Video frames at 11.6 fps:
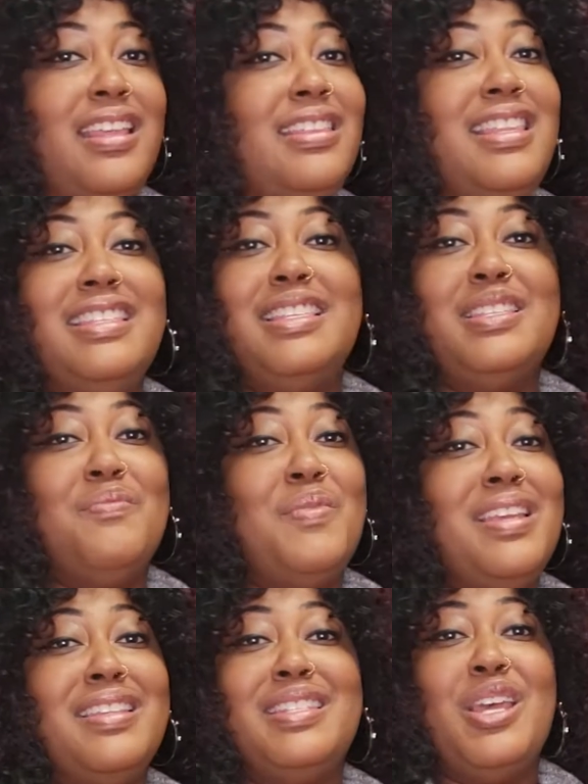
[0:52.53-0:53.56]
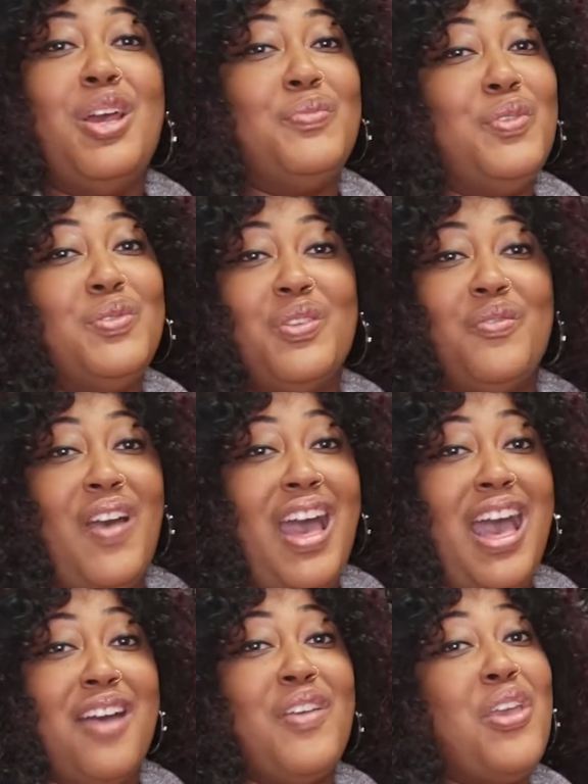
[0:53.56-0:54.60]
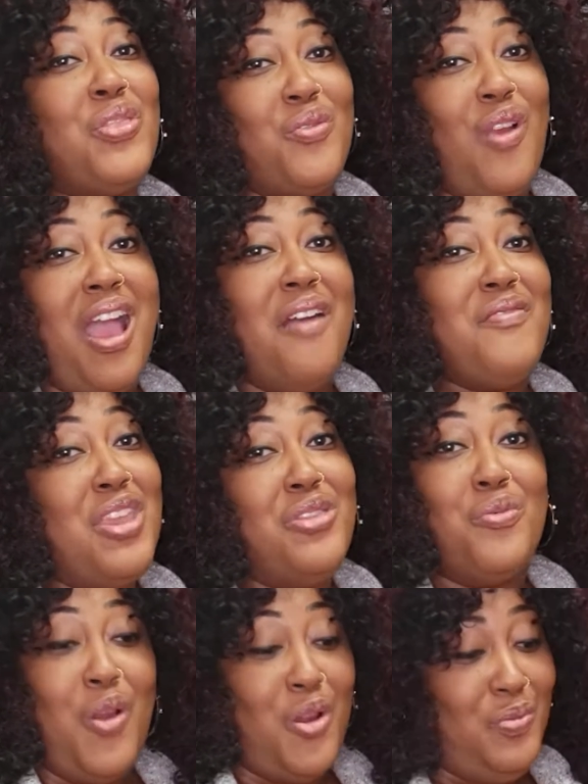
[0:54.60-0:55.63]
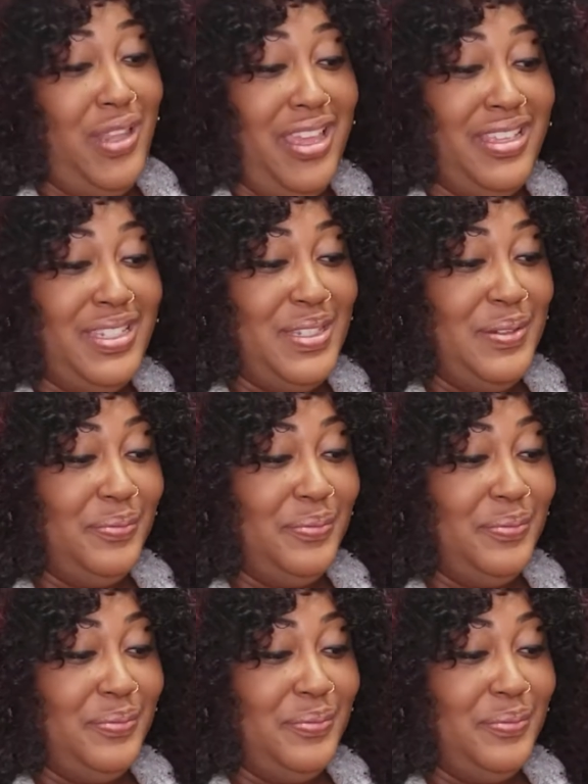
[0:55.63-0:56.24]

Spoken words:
This is a means to help you survive and thrive in the workplace.